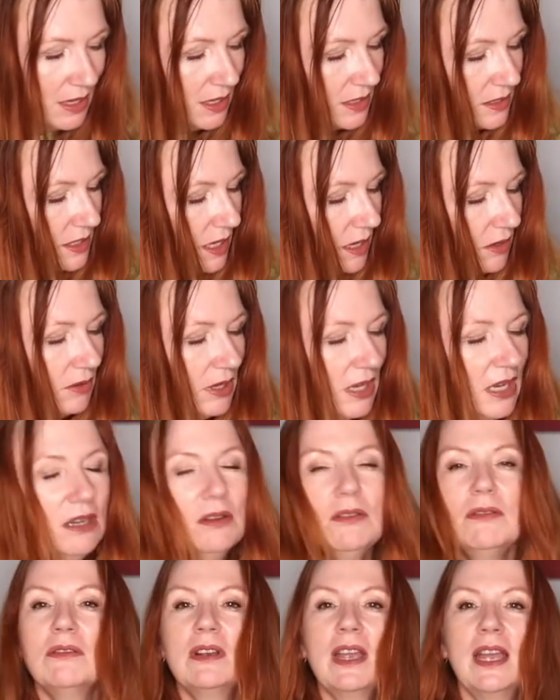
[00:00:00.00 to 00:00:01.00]
So it
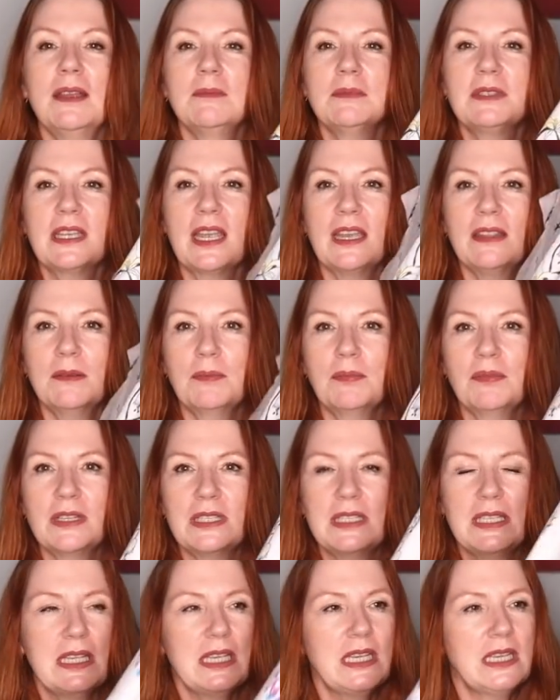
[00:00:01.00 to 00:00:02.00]
all came together
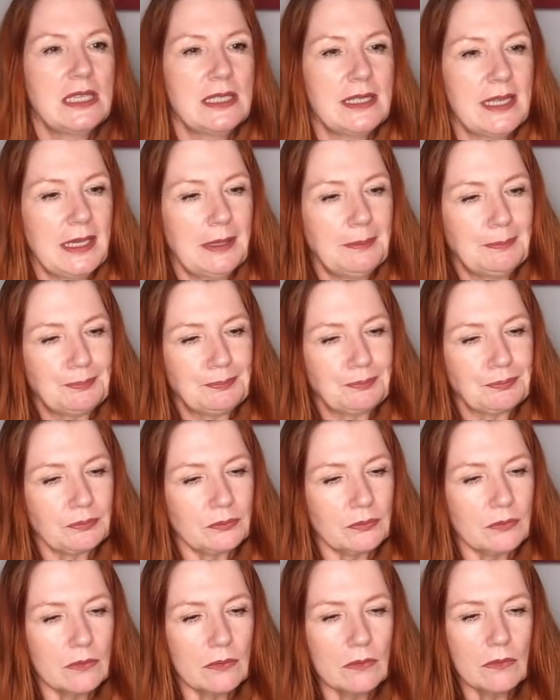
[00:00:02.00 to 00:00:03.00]
pretty easy.
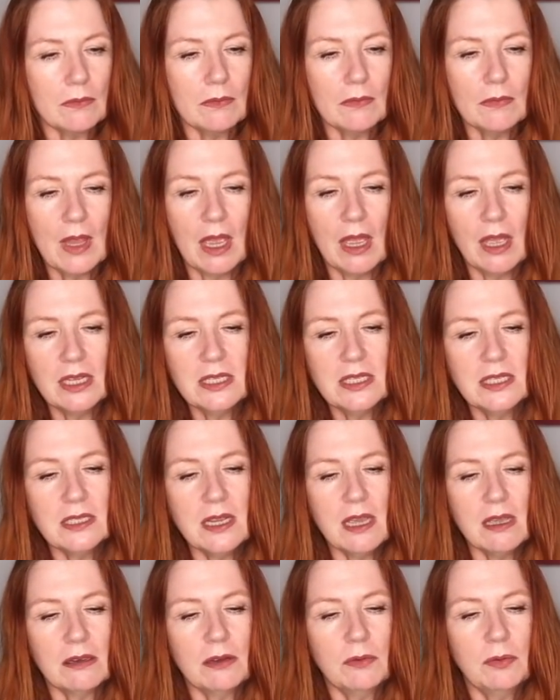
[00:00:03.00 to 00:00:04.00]
I
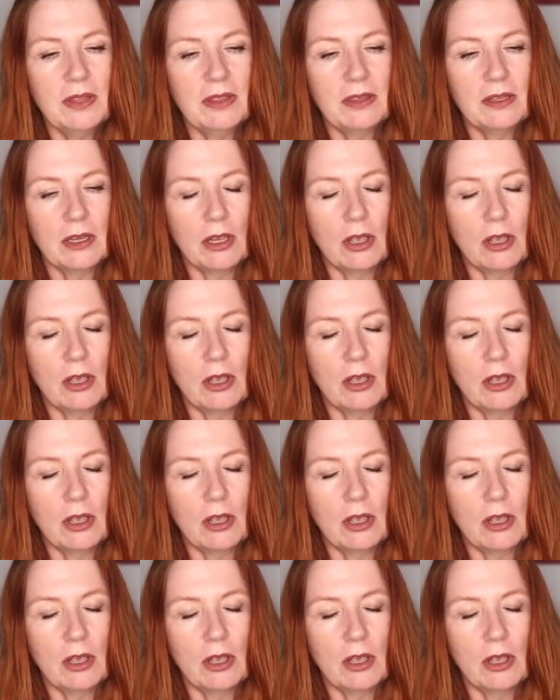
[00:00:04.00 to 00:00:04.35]
stuck with the